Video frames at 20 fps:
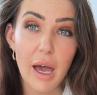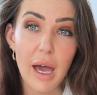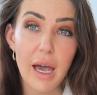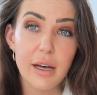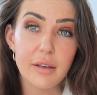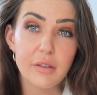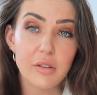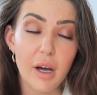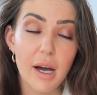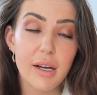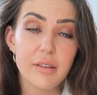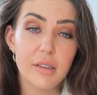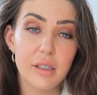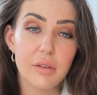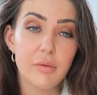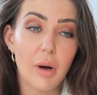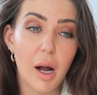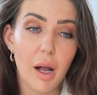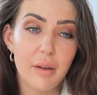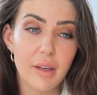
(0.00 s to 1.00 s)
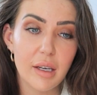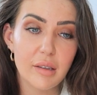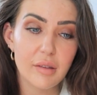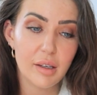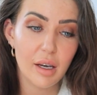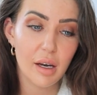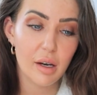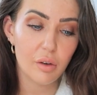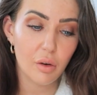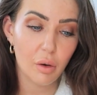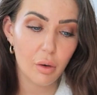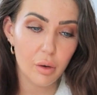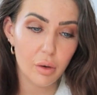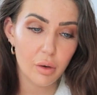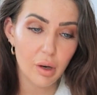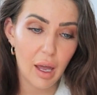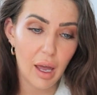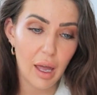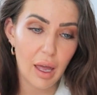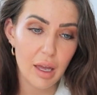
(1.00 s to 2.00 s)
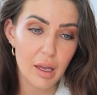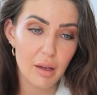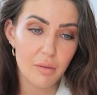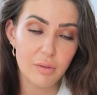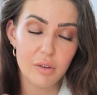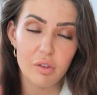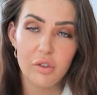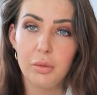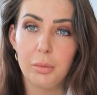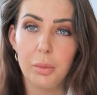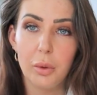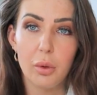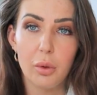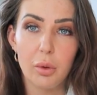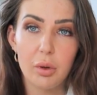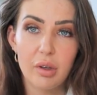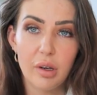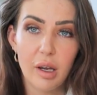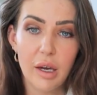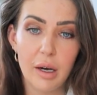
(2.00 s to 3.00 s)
And I did write that down on a vision board